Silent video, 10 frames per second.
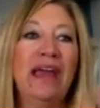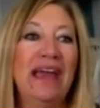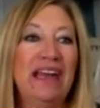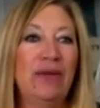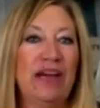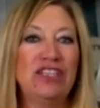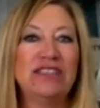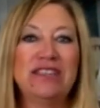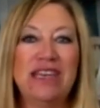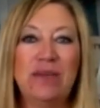anyway,
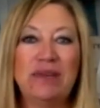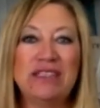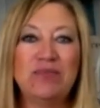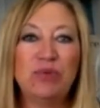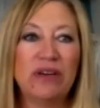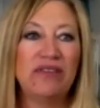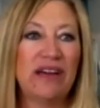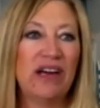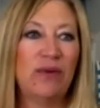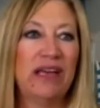just to keep this brief,
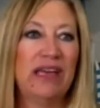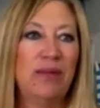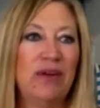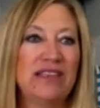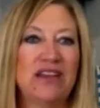I don't want to keep you guys